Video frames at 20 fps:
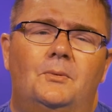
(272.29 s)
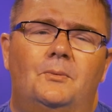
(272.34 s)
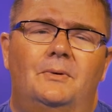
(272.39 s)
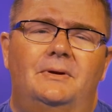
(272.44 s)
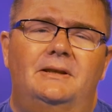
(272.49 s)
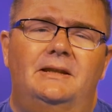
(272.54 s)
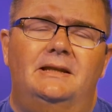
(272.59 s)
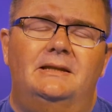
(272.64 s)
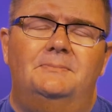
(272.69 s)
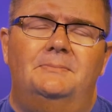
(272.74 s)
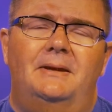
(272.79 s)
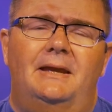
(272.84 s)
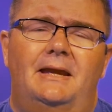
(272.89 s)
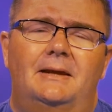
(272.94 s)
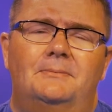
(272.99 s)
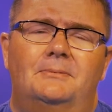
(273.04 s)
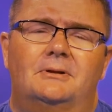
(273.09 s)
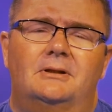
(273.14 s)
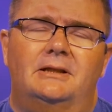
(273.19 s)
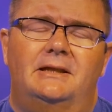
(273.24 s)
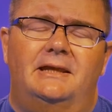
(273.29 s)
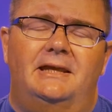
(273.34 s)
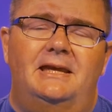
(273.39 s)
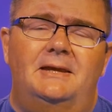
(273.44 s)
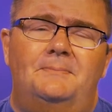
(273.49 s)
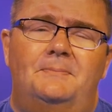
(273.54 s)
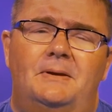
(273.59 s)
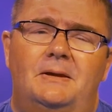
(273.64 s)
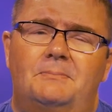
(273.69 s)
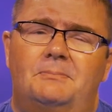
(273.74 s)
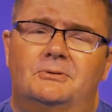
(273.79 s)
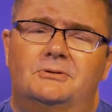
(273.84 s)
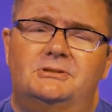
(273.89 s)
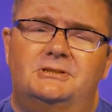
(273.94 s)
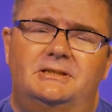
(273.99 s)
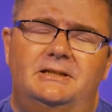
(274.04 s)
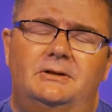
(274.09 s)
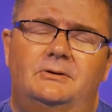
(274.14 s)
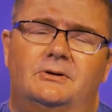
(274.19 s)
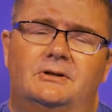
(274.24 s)
We need to be able to keep people's
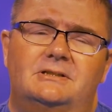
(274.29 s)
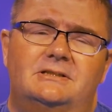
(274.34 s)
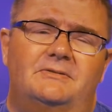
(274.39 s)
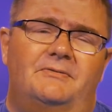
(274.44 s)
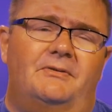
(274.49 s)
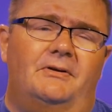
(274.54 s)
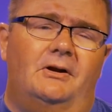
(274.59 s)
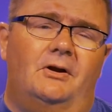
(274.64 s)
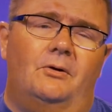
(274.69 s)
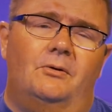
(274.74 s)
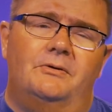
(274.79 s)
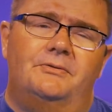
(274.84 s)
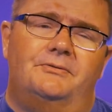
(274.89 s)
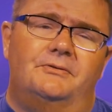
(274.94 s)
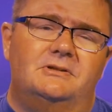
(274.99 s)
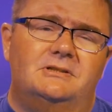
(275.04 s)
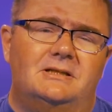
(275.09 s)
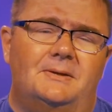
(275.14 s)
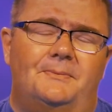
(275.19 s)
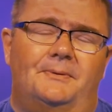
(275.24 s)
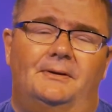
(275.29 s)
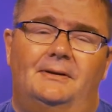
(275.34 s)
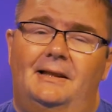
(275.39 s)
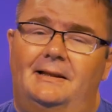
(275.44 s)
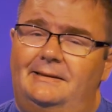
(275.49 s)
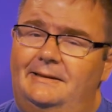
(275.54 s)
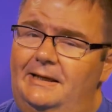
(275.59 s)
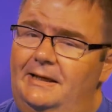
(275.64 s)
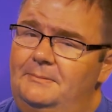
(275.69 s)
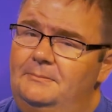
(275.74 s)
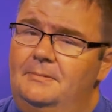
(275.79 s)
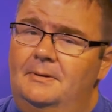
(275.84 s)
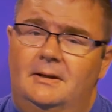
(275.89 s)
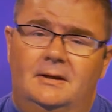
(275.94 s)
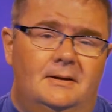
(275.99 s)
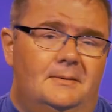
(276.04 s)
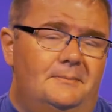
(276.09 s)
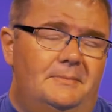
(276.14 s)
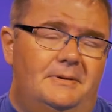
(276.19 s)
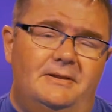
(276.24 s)
secrets. If they're going through something, let them
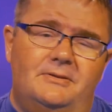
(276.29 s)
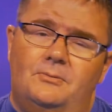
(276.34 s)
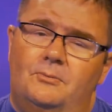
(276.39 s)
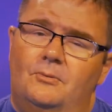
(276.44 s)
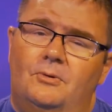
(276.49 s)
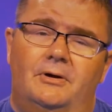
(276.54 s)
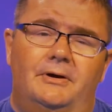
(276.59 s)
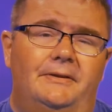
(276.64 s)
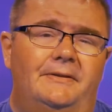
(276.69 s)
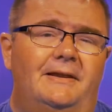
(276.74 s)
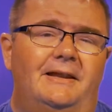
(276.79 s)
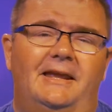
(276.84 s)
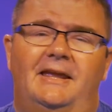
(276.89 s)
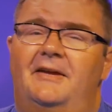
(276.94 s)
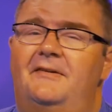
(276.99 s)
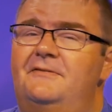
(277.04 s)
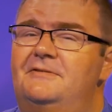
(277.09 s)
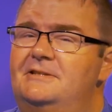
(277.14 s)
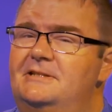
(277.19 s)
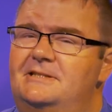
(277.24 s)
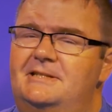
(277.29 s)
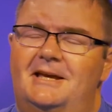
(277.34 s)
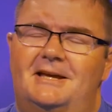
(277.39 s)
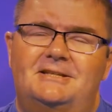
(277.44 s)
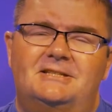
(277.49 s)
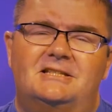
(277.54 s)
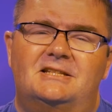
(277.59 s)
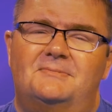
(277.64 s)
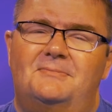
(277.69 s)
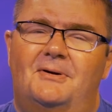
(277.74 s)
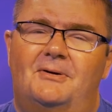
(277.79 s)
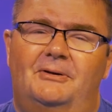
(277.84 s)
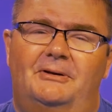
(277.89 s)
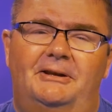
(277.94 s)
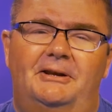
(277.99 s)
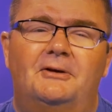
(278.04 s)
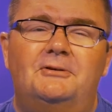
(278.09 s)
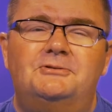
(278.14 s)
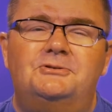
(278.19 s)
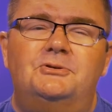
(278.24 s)
be the one that gives the
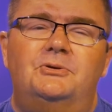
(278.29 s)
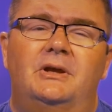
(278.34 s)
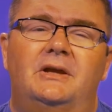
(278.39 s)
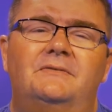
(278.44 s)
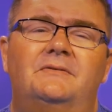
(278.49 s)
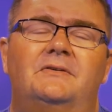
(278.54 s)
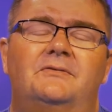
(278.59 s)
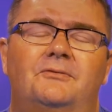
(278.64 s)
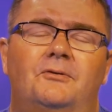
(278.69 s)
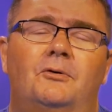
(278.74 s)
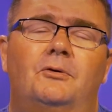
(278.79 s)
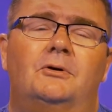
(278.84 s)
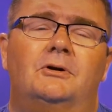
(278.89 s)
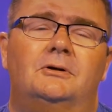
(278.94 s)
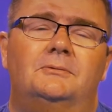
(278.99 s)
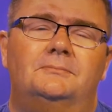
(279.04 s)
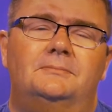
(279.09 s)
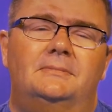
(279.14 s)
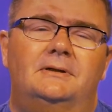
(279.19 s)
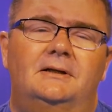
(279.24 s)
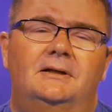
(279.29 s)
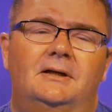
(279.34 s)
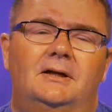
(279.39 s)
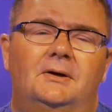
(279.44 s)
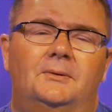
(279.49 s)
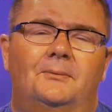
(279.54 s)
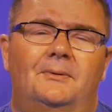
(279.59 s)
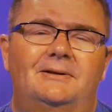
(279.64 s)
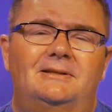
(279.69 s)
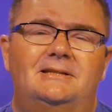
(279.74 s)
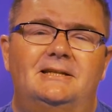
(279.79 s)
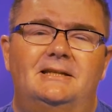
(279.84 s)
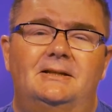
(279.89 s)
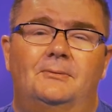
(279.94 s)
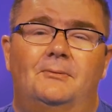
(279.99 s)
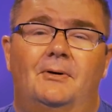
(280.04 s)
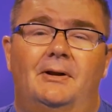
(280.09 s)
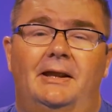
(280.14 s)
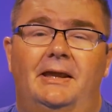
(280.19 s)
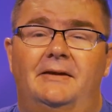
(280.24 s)
testimony. Don't you give it for them. We tend
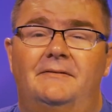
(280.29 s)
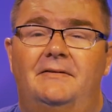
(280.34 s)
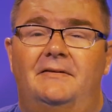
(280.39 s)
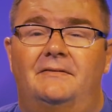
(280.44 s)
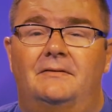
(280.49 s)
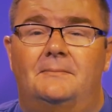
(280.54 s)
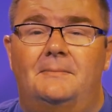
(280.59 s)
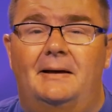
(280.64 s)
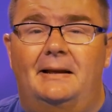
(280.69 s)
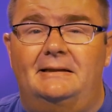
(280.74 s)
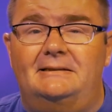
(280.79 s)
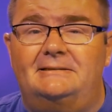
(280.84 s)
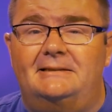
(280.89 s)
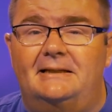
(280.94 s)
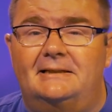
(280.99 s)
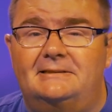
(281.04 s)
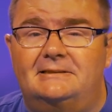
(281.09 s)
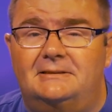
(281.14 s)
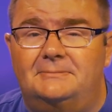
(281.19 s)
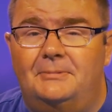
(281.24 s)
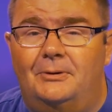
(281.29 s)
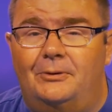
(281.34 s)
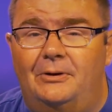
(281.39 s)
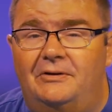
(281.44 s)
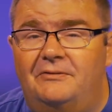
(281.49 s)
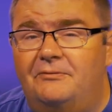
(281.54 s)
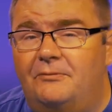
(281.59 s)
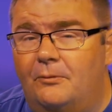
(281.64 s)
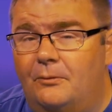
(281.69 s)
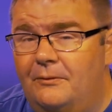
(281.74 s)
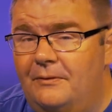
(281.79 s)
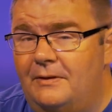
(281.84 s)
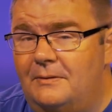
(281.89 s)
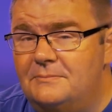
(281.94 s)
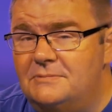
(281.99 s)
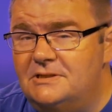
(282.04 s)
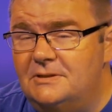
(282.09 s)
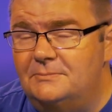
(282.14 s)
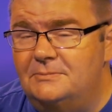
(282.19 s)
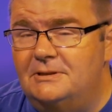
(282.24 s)
to want to give everybody's testimony for
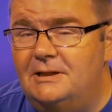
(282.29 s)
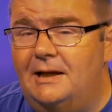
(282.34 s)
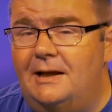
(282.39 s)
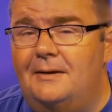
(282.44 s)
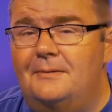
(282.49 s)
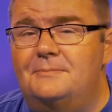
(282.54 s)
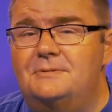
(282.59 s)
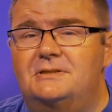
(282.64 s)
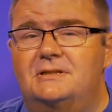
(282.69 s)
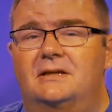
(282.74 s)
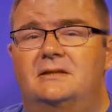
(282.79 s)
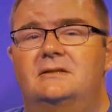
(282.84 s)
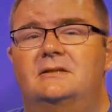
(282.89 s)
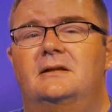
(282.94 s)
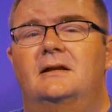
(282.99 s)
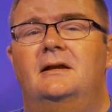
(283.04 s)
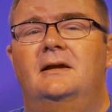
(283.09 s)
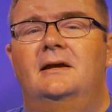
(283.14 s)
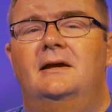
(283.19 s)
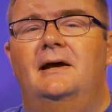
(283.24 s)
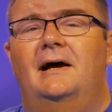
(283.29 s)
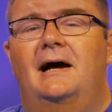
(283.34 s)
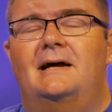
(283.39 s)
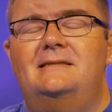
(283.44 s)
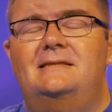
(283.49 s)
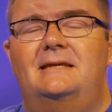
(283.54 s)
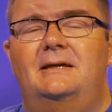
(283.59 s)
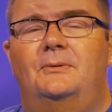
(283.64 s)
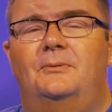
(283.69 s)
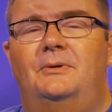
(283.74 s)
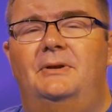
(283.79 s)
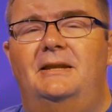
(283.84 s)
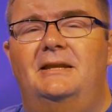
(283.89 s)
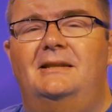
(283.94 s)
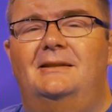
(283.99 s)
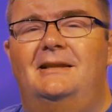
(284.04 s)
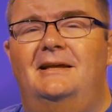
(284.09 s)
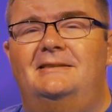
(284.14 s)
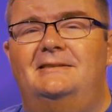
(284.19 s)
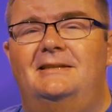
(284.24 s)
them sometimes. And I think we need
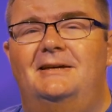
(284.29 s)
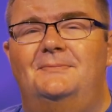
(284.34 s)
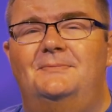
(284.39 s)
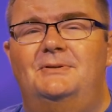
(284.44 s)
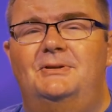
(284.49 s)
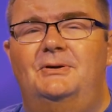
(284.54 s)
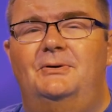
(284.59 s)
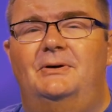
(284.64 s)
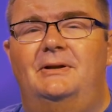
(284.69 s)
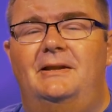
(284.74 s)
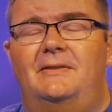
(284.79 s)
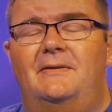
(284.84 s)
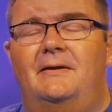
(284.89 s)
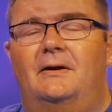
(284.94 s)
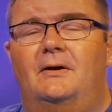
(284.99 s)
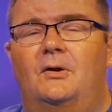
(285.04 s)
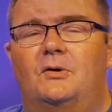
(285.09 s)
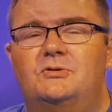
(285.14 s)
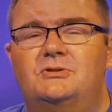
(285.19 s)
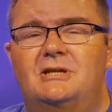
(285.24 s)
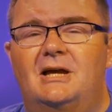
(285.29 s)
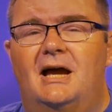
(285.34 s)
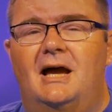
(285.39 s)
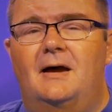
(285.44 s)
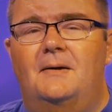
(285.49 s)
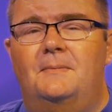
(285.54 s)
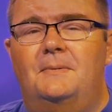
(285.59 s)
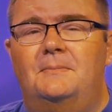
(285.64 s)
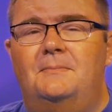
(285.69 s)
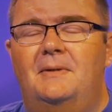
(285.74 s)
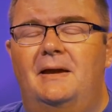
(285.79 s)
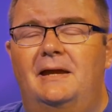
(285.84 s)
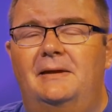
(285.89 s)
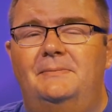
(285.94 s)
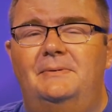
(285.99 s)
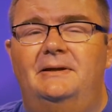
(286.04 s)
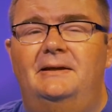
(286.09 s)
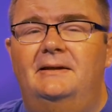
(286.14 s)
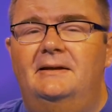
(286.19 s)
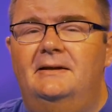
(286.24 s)
to let them do it in their own time. And
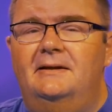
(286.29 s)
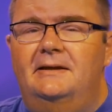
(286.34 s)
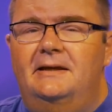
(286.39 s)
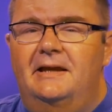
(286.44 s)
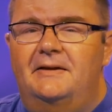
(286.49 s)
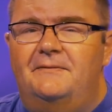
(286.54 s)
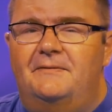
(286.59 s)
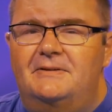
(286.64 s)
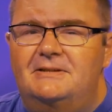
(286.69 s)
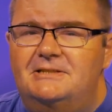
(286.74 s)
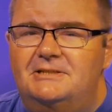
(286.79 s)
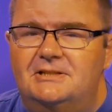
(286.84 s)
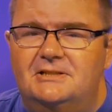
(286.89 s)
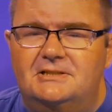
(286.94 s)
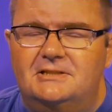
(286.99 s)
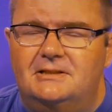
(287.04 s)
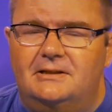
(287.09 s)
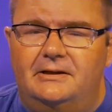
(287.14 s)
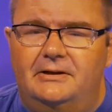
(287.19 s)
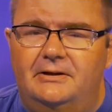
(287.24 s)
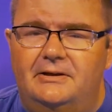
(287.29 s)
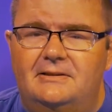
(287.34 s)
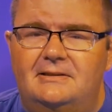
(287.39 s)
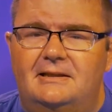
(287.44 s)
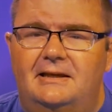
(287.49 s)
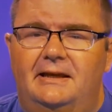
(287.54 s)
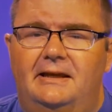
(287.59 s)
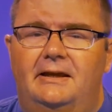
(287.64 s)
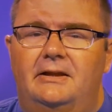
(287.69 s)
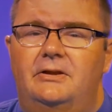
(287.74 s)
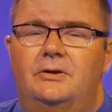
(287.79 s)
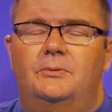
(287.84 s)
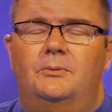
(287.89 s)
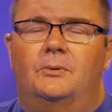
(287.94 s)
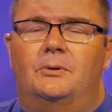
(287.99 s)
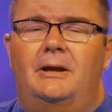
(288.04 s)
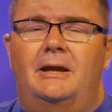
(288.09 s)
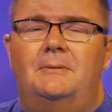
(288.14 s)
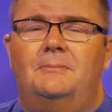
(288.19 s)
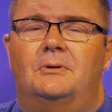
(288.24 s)
maybe if it's just a good thing and you
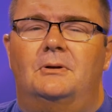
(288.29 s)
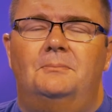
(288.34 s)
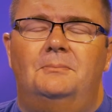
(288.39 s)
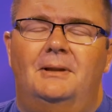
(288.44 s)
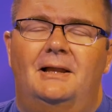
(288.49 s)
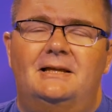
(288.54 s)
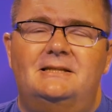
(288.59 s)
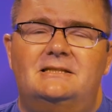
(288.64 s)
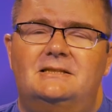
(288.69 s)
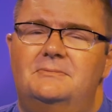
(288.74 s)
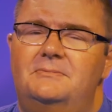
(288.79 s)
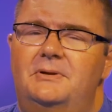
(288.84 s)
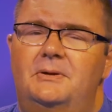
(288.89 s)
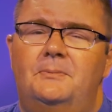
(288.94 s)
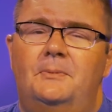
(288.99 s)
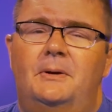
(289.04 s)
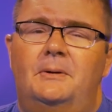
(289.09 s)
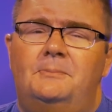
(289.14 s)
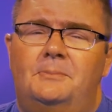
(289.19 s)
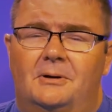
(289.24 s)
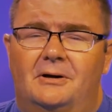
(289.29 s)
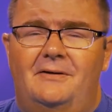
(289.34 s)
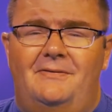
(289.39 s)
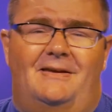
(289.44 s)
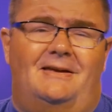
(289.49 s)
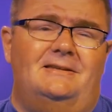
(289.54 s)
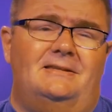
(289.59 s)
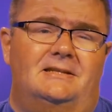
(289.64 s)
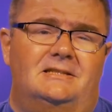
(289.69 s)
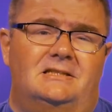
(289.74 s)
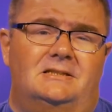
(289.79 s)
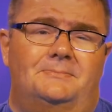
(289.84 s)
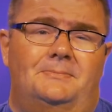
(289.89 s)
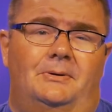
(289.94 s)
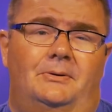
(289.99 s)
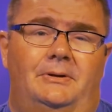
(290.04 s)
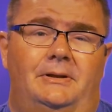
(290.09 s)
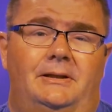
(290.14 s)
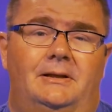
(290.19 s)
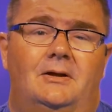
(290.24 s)
were able to bless them, you'll be a part of that
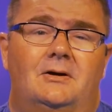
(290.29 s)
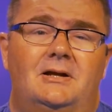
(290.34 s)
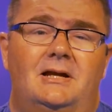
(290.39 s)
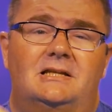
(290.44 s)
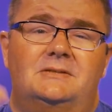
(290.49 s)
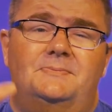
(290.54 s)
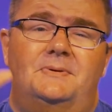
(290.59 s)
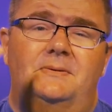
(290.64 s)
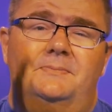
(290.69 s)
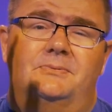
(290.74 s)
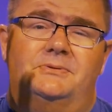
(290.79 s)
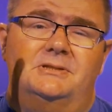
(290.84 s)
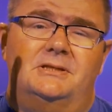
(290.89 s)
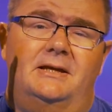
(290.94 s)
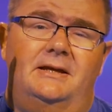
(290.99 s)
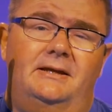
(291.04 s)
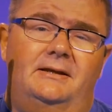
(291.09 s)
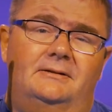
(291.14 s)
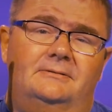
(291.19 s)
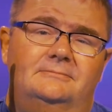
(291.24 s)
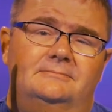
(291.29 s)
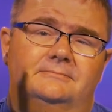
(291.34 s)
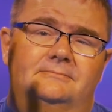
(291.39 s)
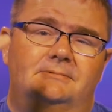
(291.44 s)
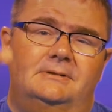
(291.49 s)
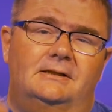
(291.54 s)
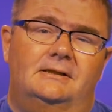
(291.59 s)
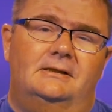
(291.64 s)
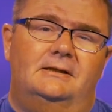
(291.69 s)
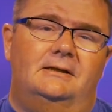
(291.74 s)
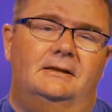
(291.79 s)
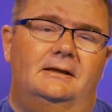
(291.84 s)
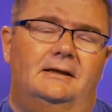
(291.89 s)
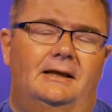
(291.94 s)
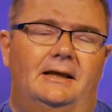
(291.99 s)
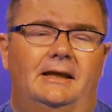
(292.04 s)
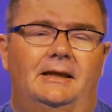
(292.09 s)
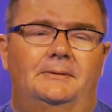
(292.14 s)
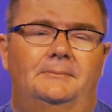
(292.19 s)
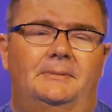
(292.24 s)
testimony. And all God's people say,
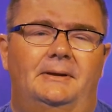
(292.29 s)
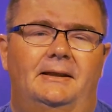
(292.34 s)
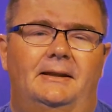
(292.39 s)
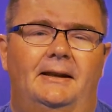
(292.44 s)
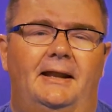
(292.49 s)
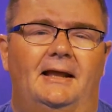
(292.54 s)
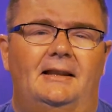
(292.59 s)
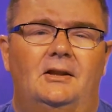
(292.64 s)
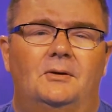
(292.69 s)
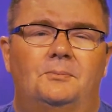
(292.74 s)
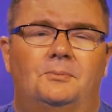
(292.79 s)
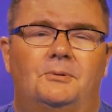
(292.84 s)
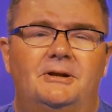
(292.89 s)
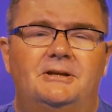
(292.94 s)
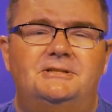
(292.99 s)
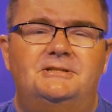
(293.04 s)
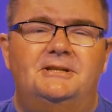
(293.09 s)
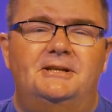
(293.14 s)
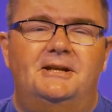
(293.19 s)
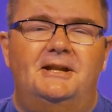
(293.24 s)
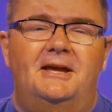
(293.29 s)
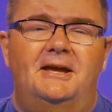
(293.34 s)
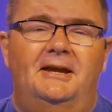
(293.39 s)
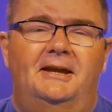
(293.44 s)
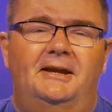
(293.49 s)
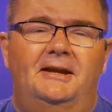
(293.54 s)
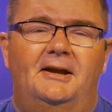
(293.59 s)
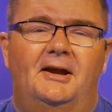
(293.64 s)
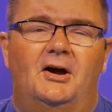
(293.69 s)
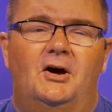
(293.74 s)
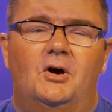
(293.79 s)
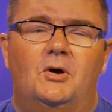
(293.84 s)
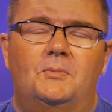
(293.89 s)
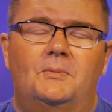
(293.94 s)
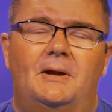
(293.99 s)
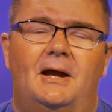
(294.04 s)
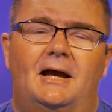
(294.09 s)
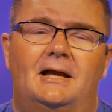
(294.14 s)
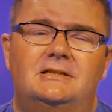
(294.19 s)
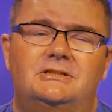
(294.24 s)
amen. Got a little preachy today. I
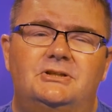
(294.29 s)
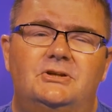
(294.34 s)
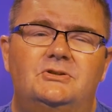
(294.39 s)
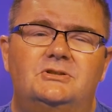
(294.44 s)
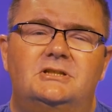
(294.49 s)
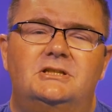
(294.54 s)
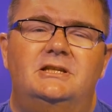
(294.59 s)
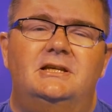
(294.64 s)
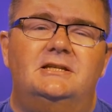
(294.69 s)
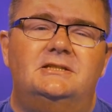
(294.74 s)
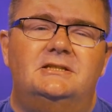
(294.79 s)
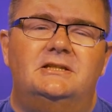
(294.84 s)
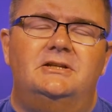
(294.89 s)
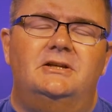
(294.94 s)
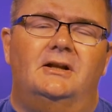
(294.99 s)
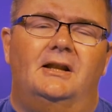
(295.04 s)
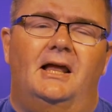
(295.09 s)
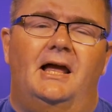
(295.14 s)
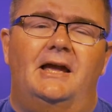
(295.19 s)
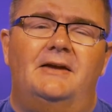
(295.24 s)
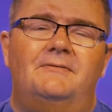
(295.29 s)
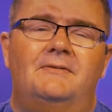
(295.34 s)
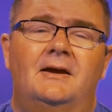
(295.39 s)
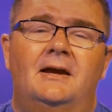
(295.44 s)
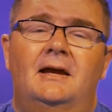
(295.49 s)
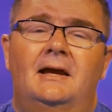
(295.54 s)
hope God's using this in your life.